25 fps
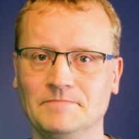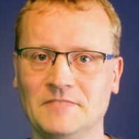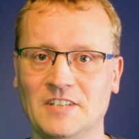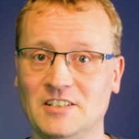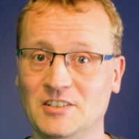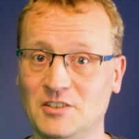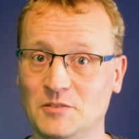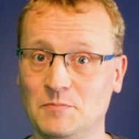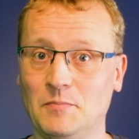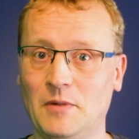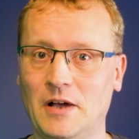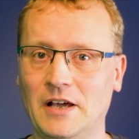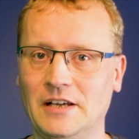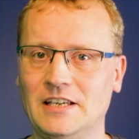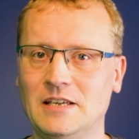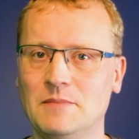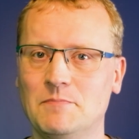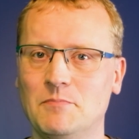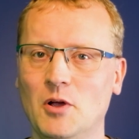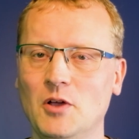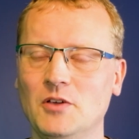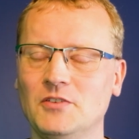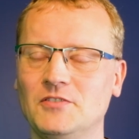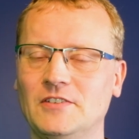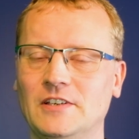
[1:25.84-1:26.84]
Spiky
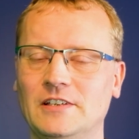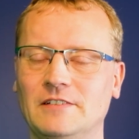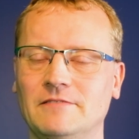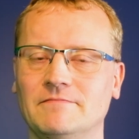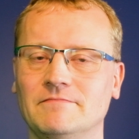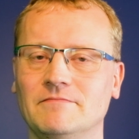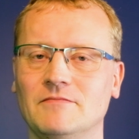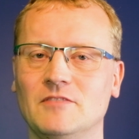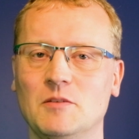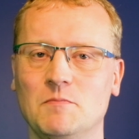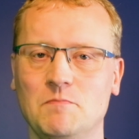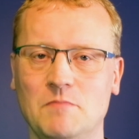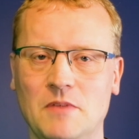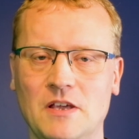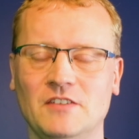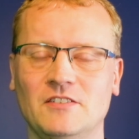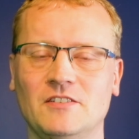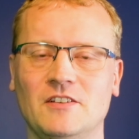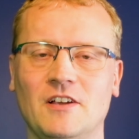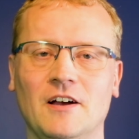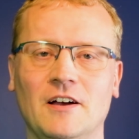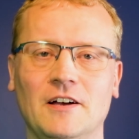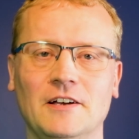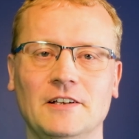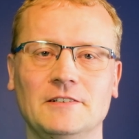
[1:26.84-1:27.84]
bursting, the best
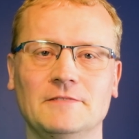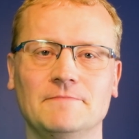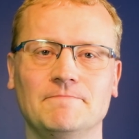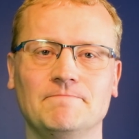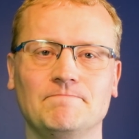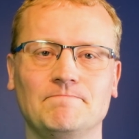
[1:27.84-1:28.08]
kind.